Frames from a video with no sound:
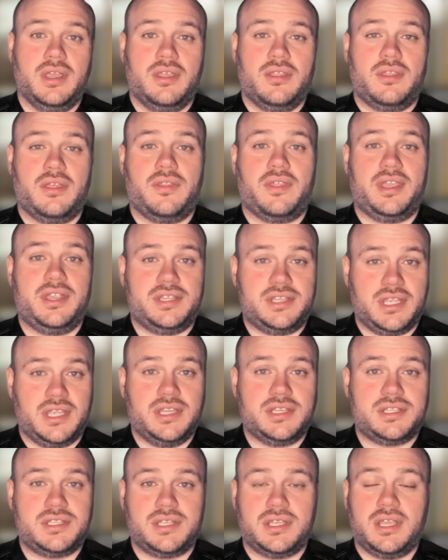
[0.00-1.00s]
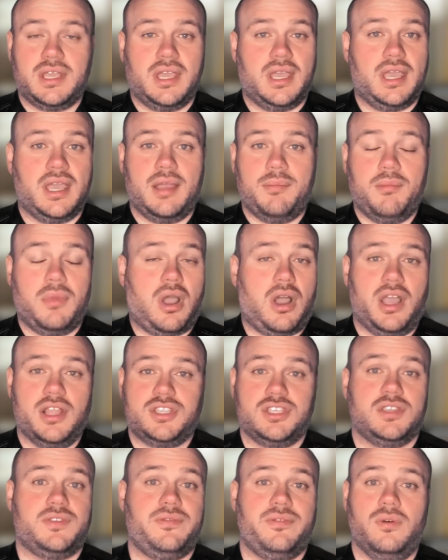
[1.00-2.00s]
that they did, I
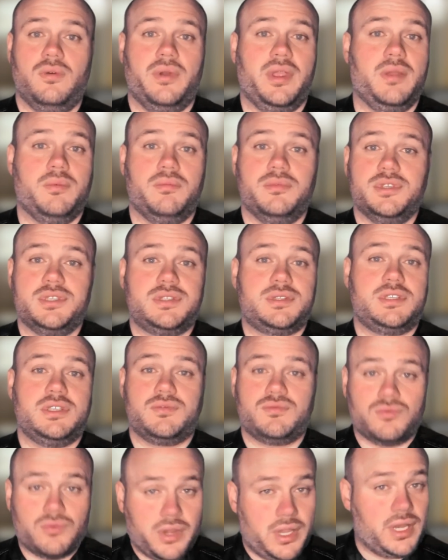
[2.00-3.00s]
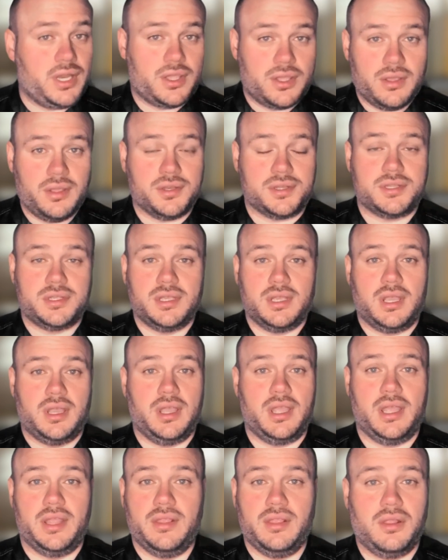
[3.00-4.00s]
just thought it was just really good.
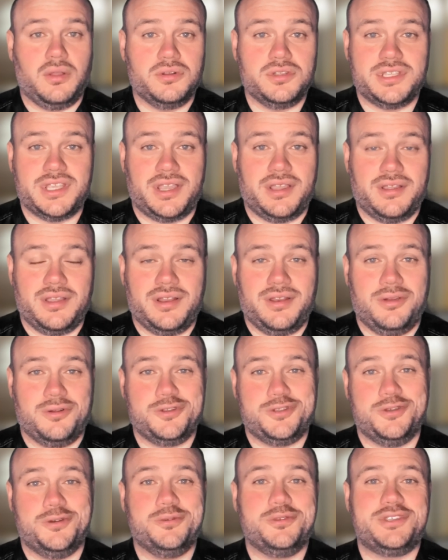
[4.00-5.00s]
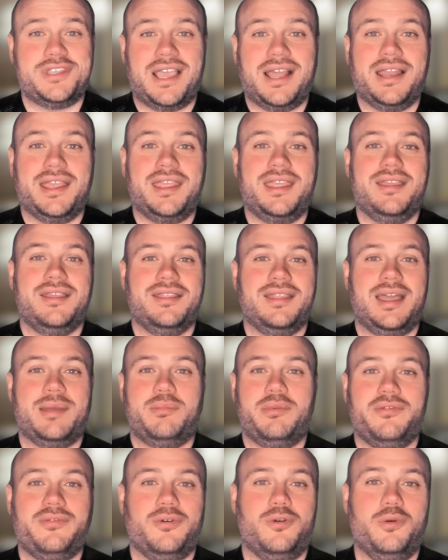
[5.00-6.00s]
And Long Tall Sally, that
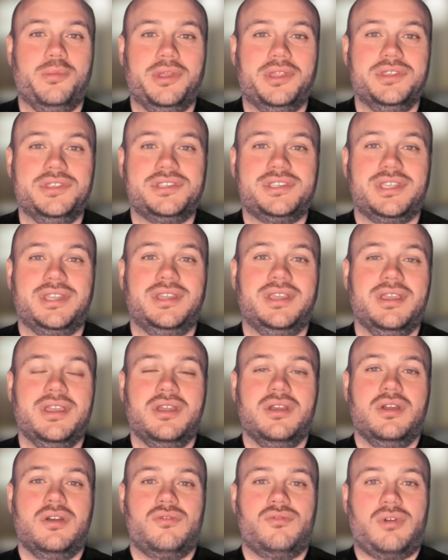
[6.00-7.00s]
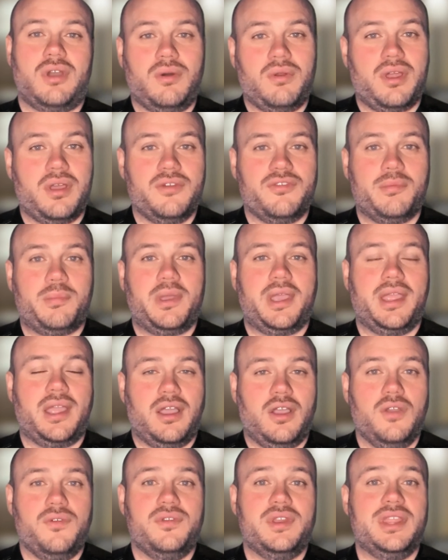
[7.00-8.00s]
performance, and Roll Over
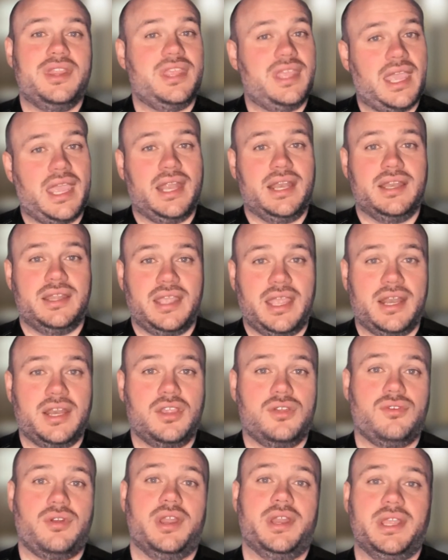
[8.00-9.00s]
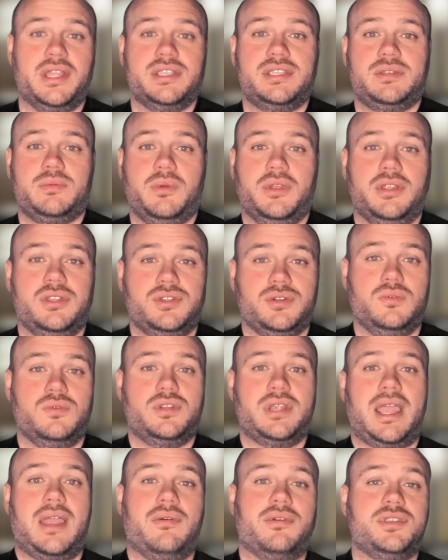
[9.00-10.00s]
Beethoven at the end credits when George
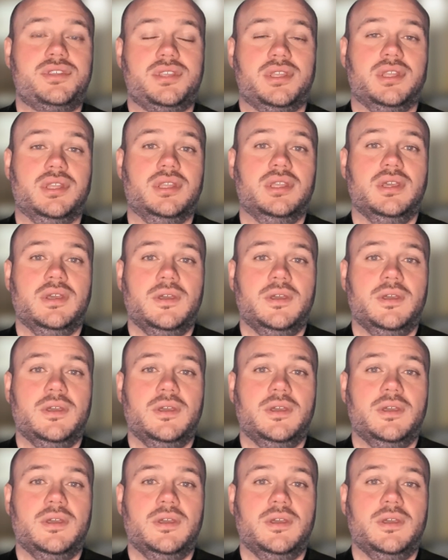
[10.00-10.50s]
Harrison